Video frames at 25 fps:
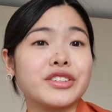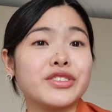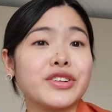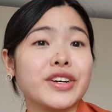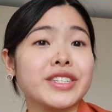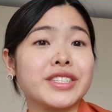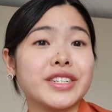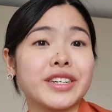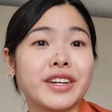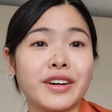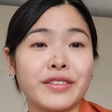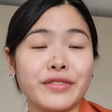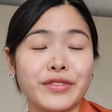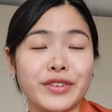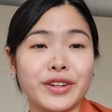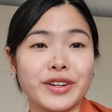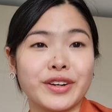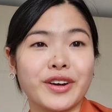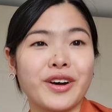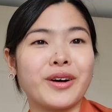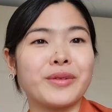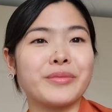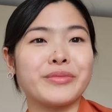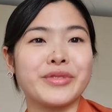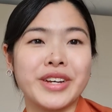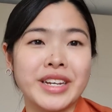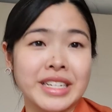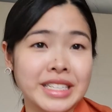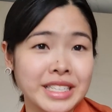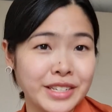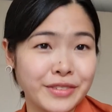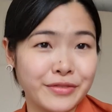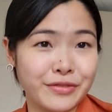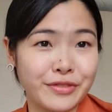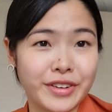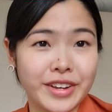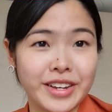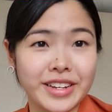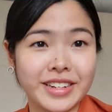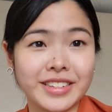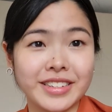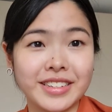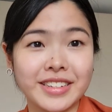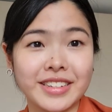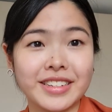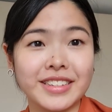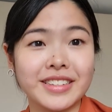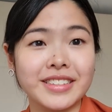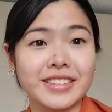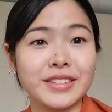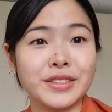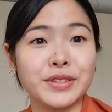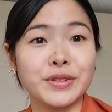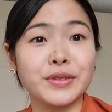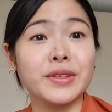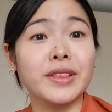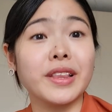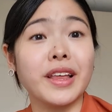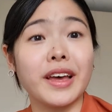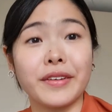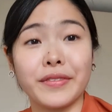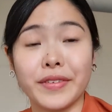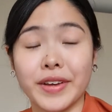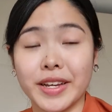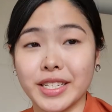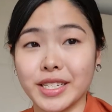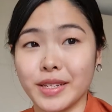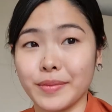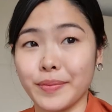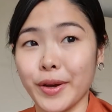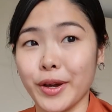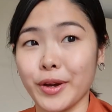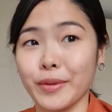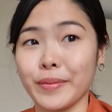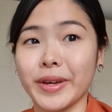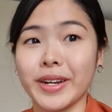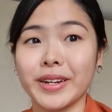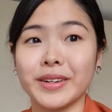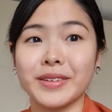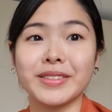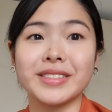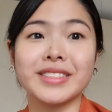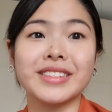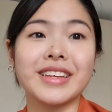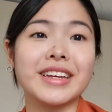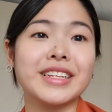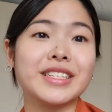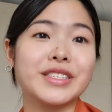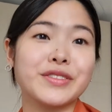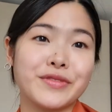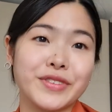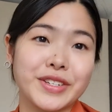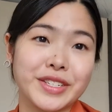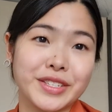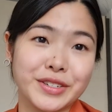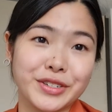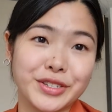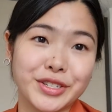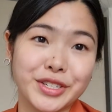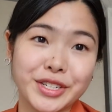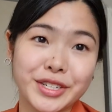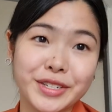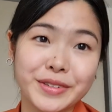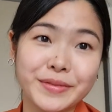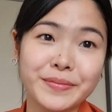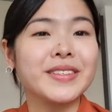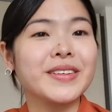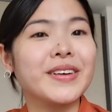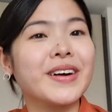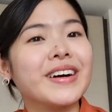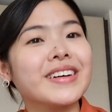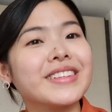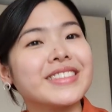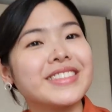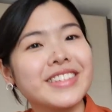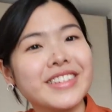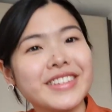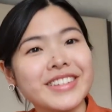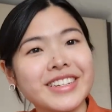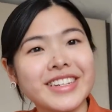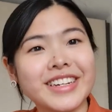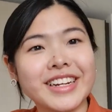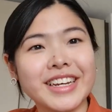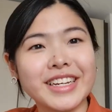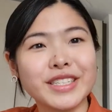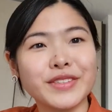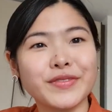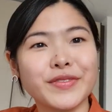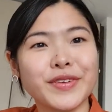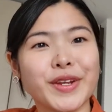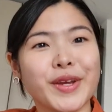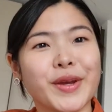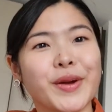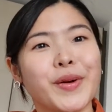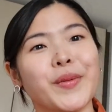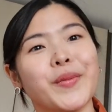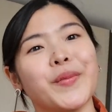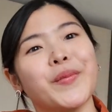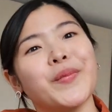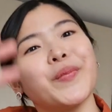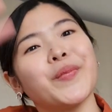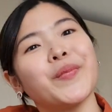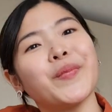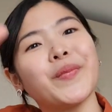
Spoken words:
I try to cover a comprehensive range into life as a biomedical science researcher. So I'll see you in the next video.